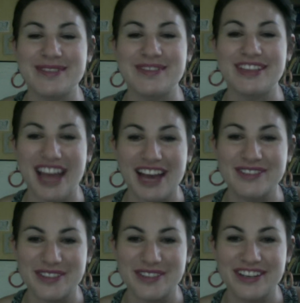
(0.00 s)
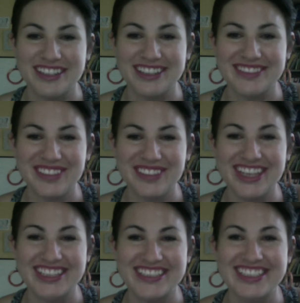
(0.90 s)
me laugh so hard
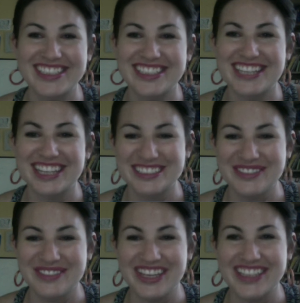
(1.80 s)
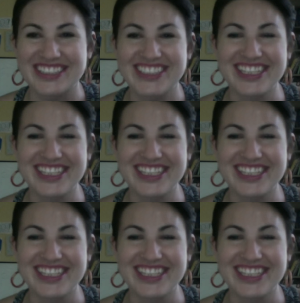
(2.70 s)
because she's such a bitch.